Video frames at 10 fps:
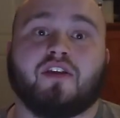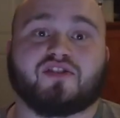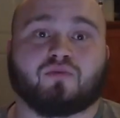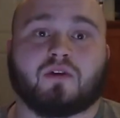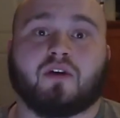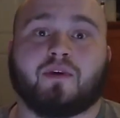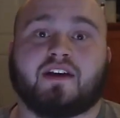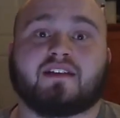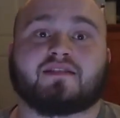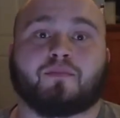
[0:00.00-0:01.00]
This way we
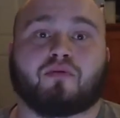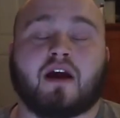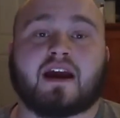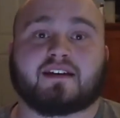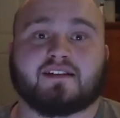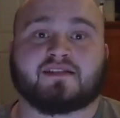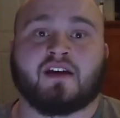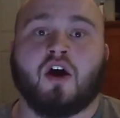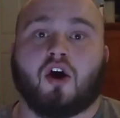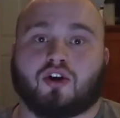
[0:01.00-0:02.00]
get to
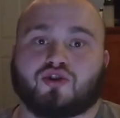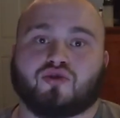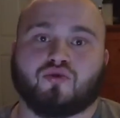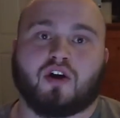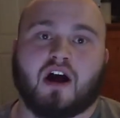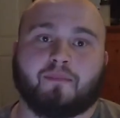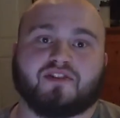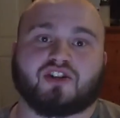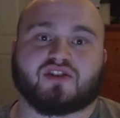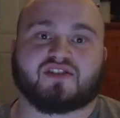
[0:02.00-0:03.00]
practice our true
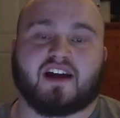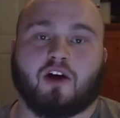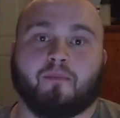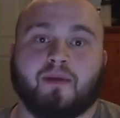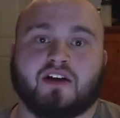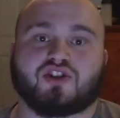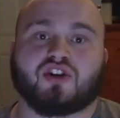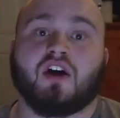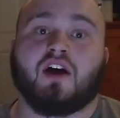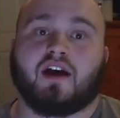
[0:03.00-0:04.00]
competition style
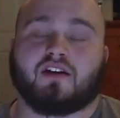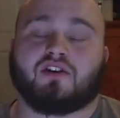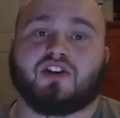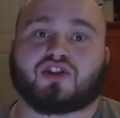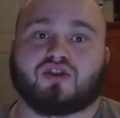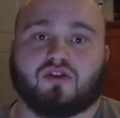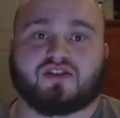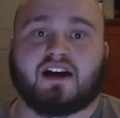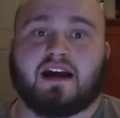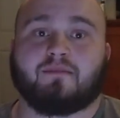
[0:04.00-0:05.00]
bench an additional
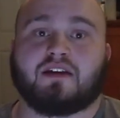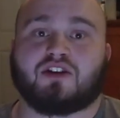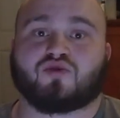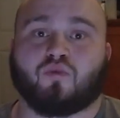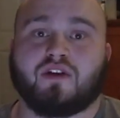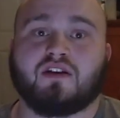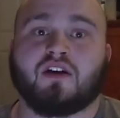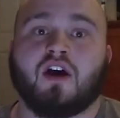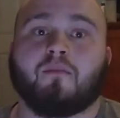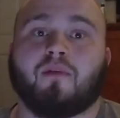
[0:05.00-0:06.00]
time each
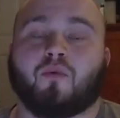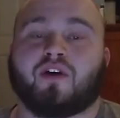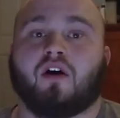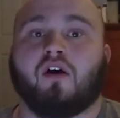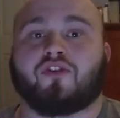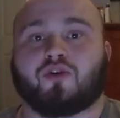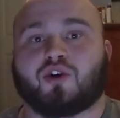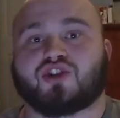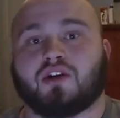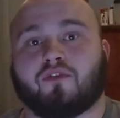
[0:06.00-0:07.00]
week, but we also
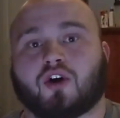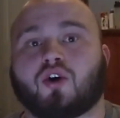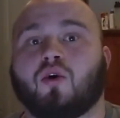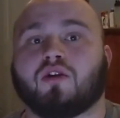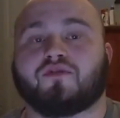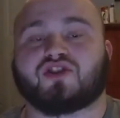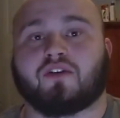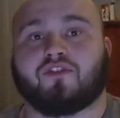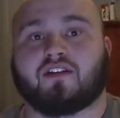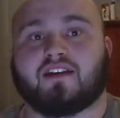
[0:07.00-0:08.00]
achieve our goal of
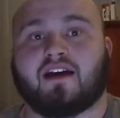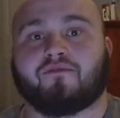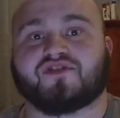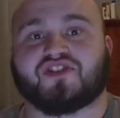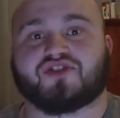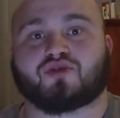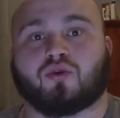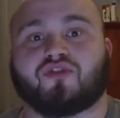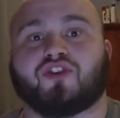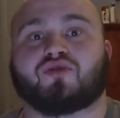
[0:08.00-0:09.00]
shifting the emphasis
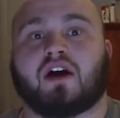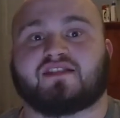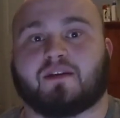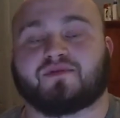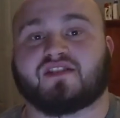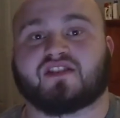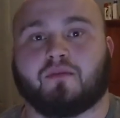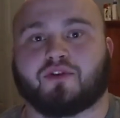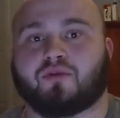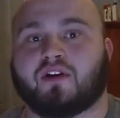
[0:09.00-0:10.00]
towards the triceps to
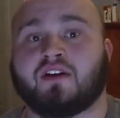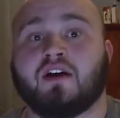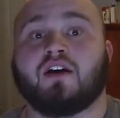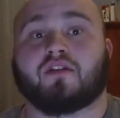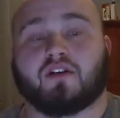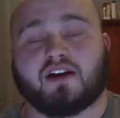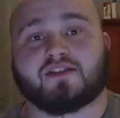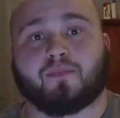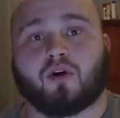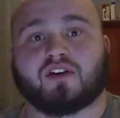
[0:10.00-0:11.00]
some degree. The
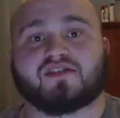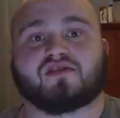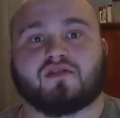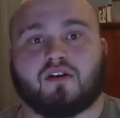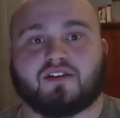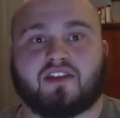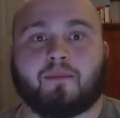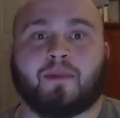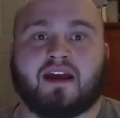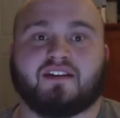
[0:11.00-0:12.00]
nice part is as long as
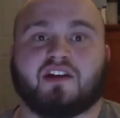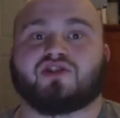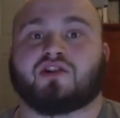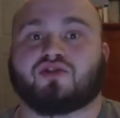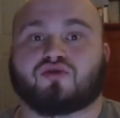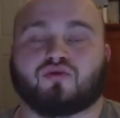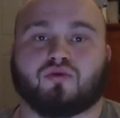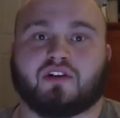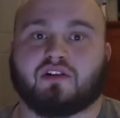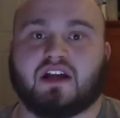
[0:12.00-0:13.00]
that band tension is
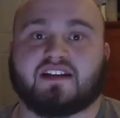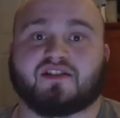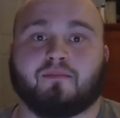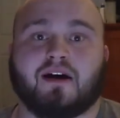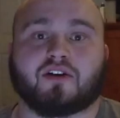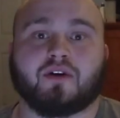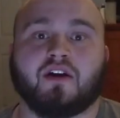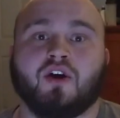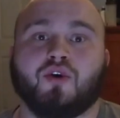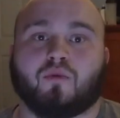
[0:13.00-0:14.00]
truly light to
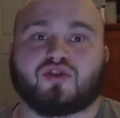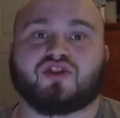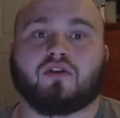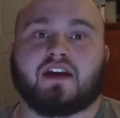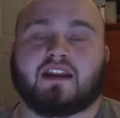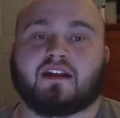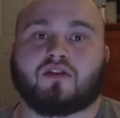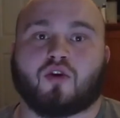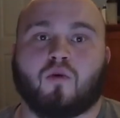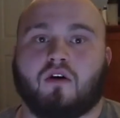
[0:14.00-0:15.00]
moderate, we're still getting
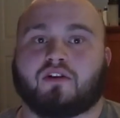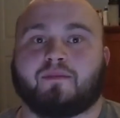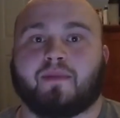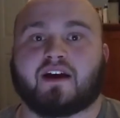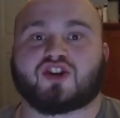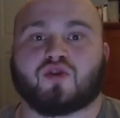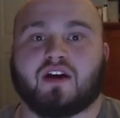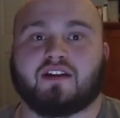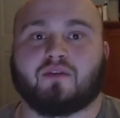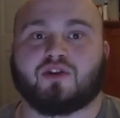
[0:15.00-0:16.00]
the quality pec
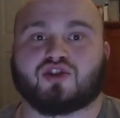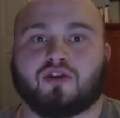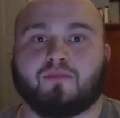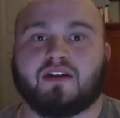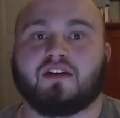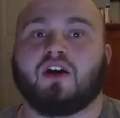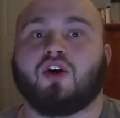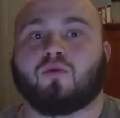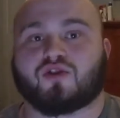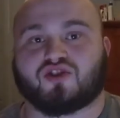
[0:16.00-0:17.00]
training that we should be,
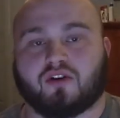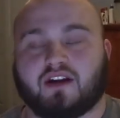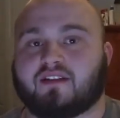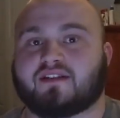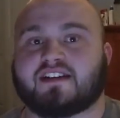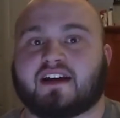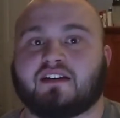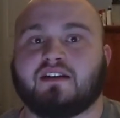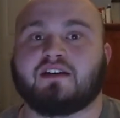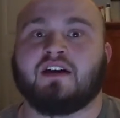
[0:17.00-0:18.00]
we're still getting the
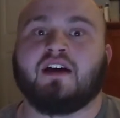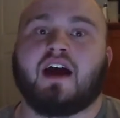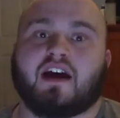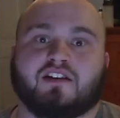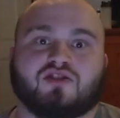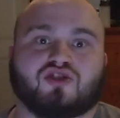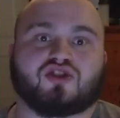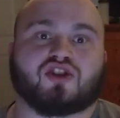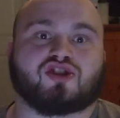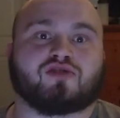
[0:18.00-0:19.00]
technique, and it's
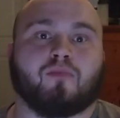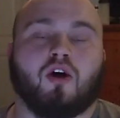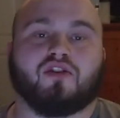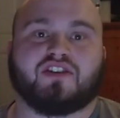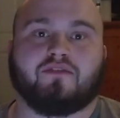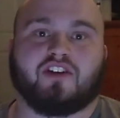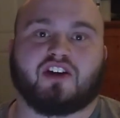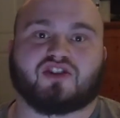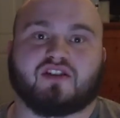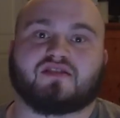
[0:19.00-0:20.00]
just a small
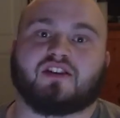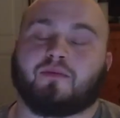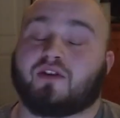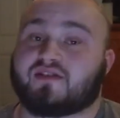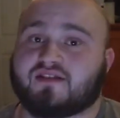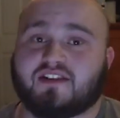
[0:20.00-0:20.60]
deviation in stimulus.